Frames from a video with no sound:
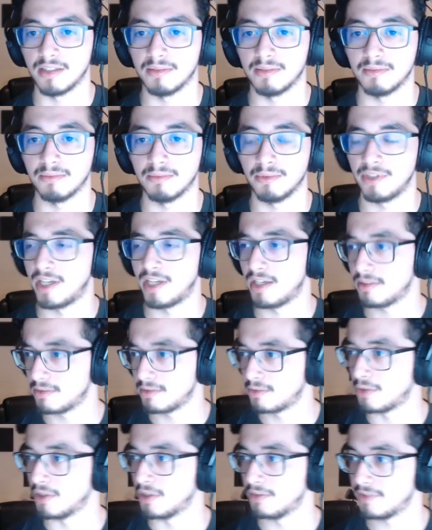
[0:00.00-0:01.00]
Would that
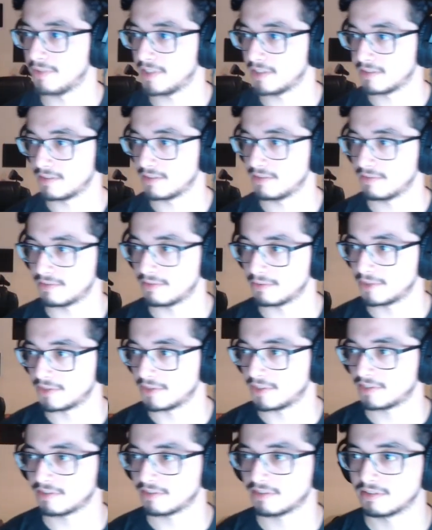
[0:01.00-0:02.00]
qualify for what you're
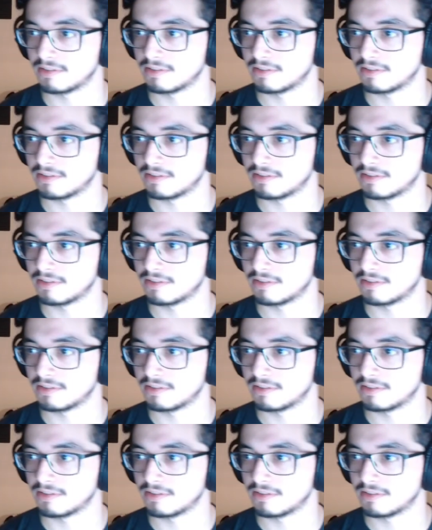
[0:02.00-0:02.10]
asking?